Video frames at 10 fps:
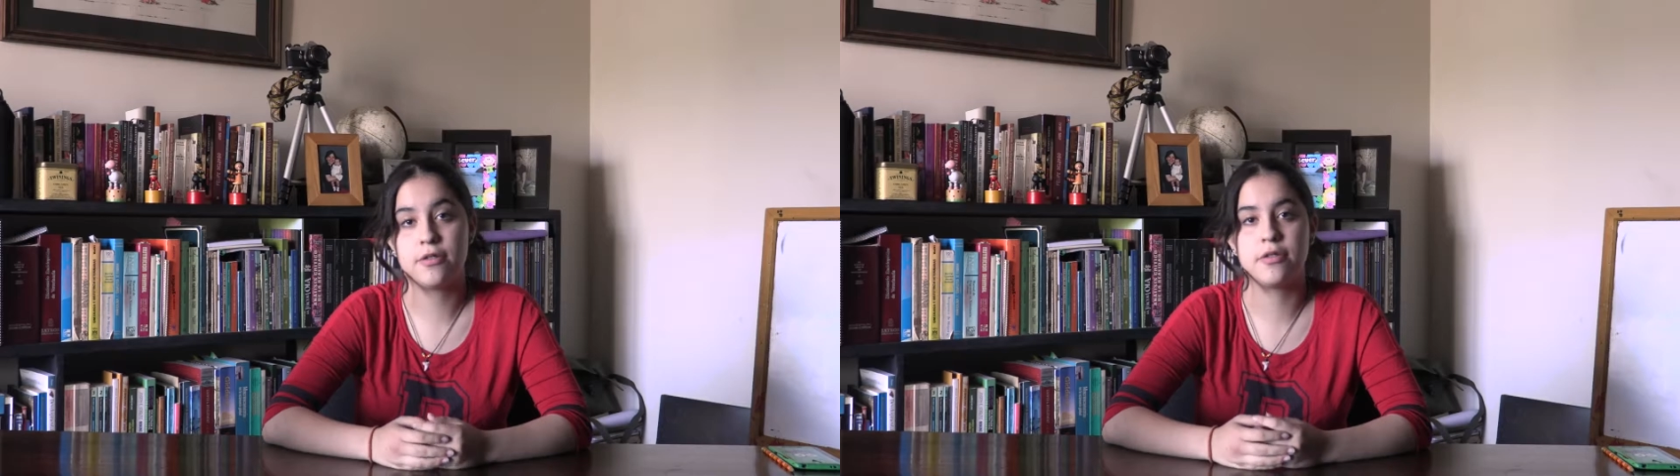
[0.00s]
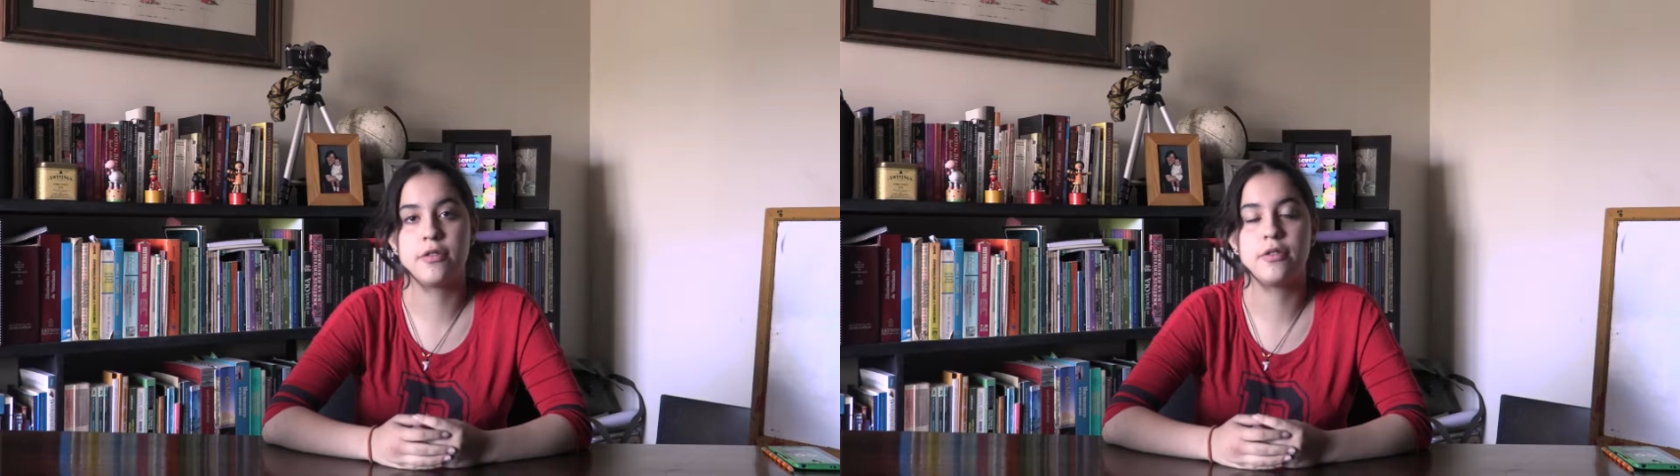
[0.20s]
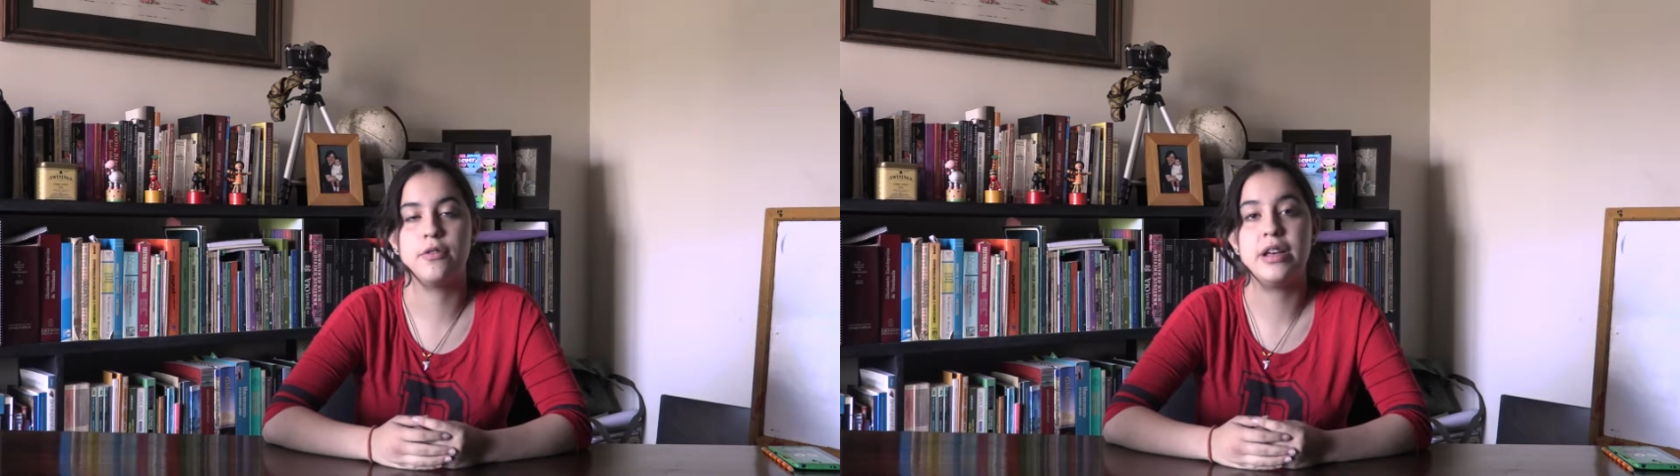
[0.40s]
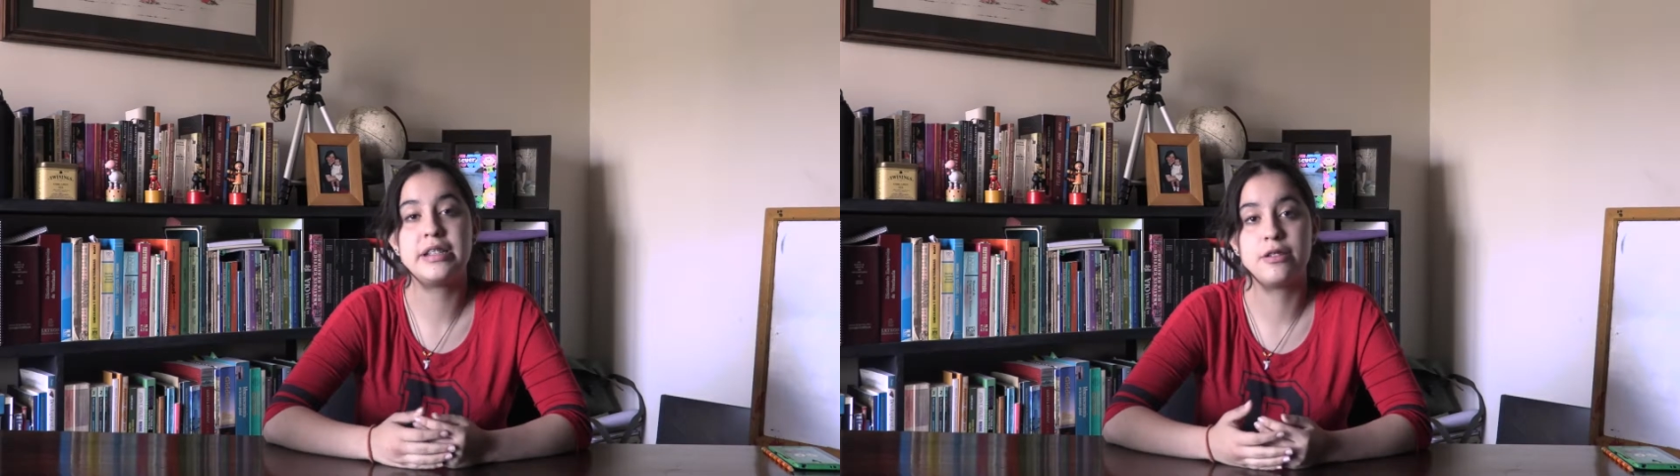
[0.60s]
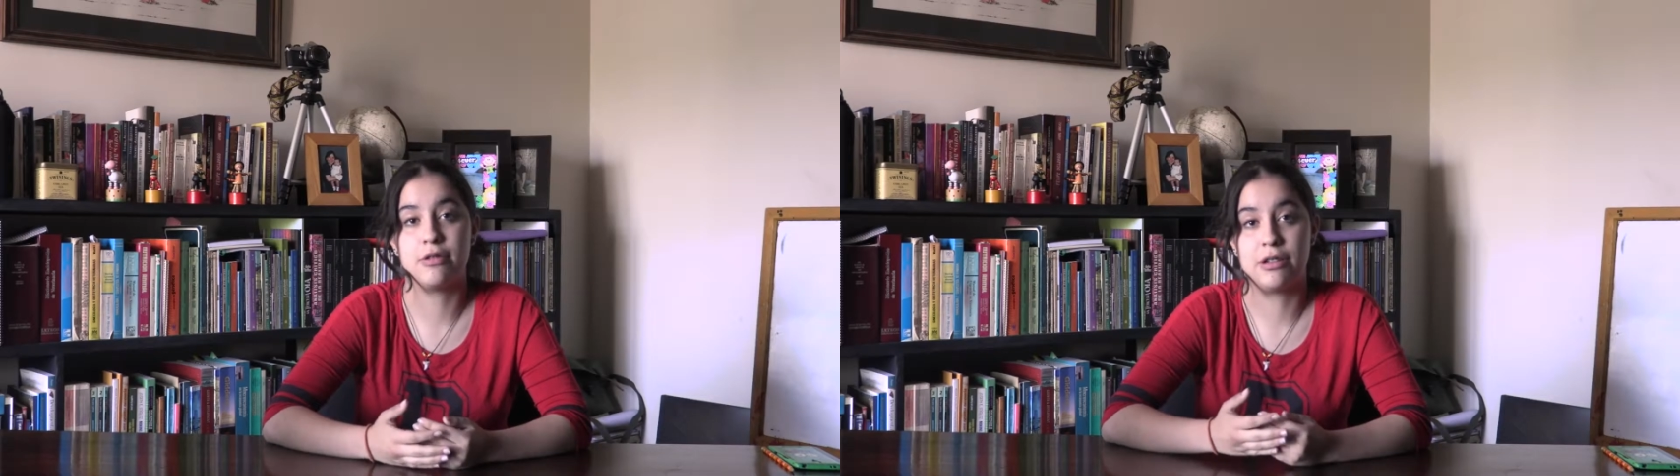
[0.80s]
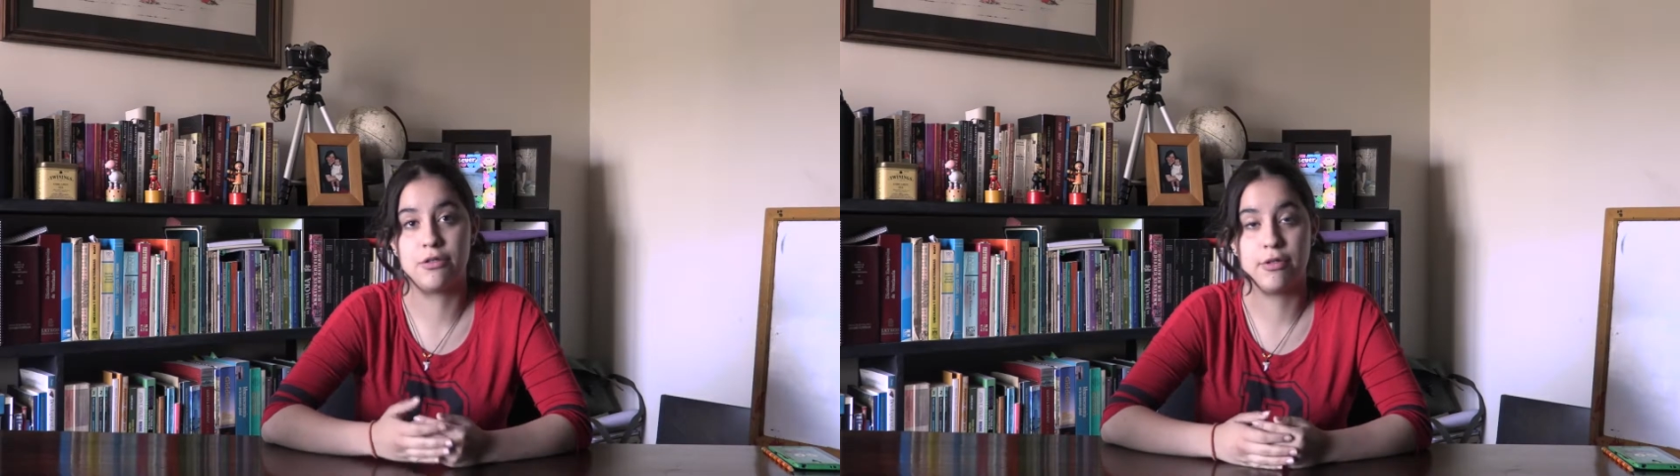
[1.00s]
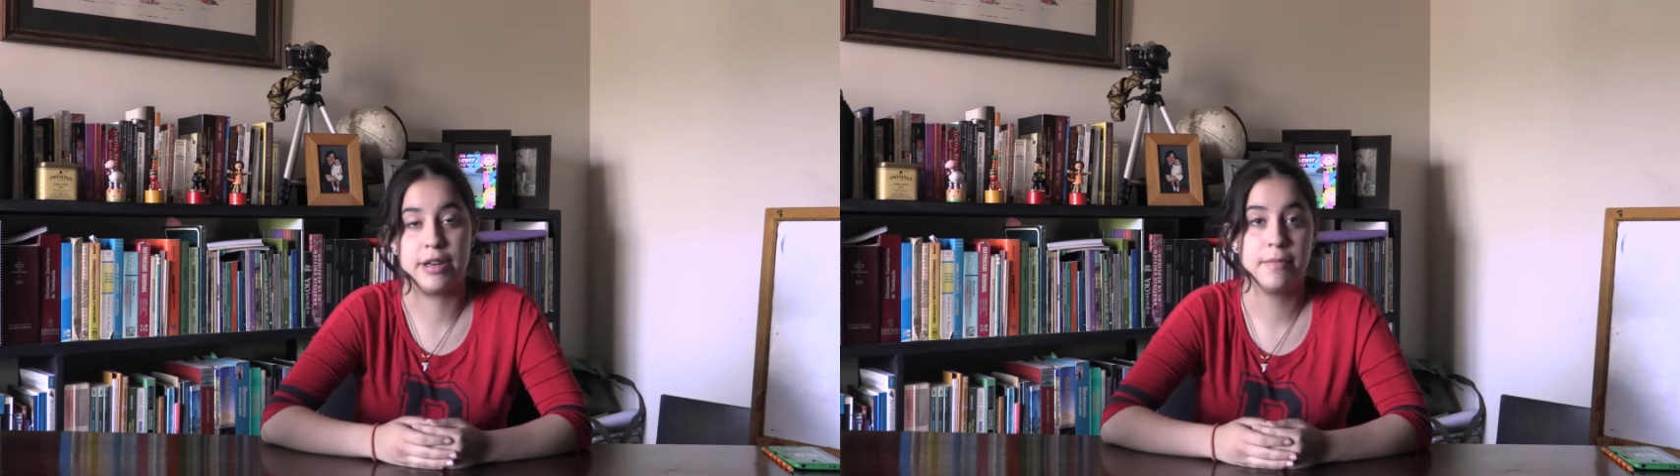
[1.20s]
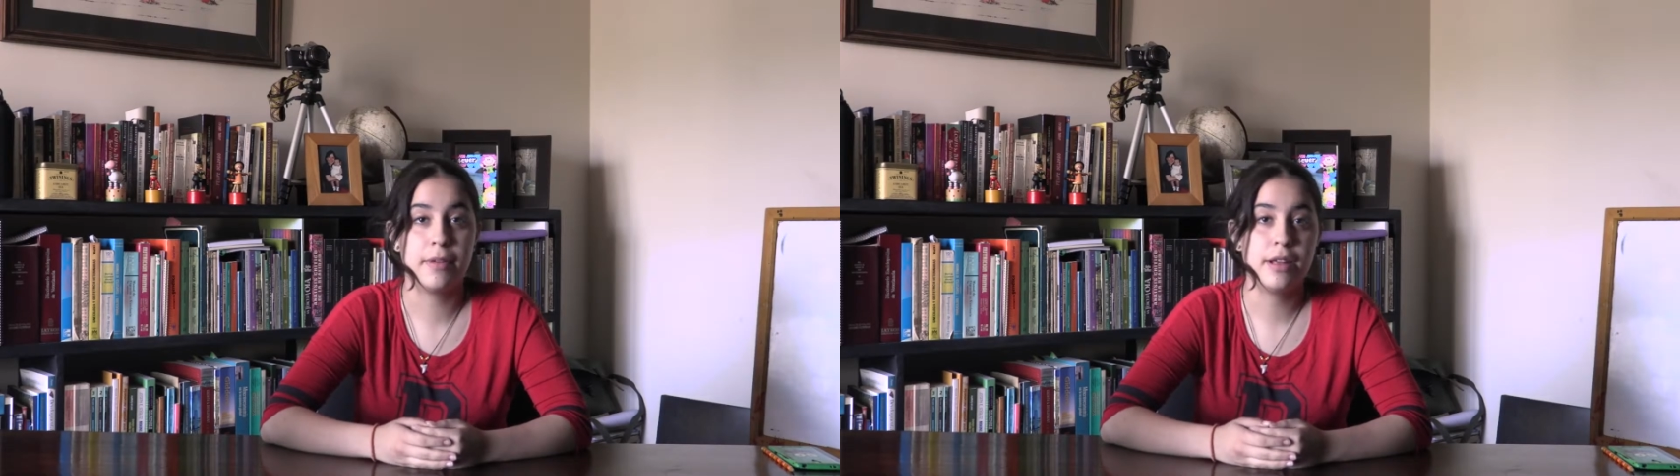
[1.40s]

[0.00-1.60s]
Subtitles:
or who is going through it.